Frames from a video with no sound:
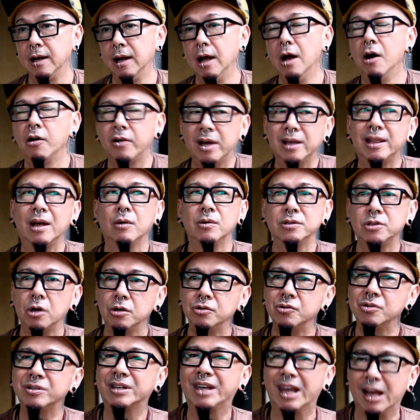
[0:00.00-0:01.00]
Okay, there was
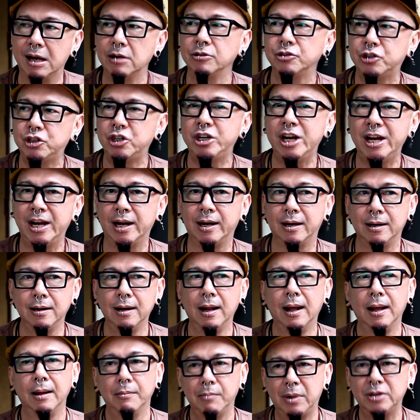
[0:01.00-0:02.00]
also Gail
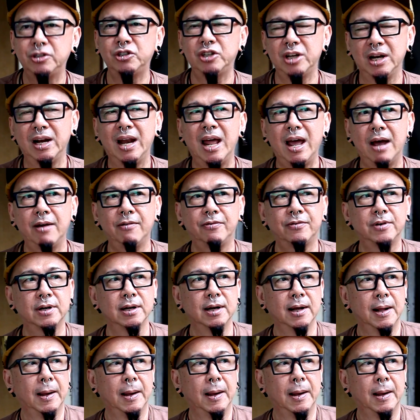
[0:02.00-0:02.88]
Chin, but she left.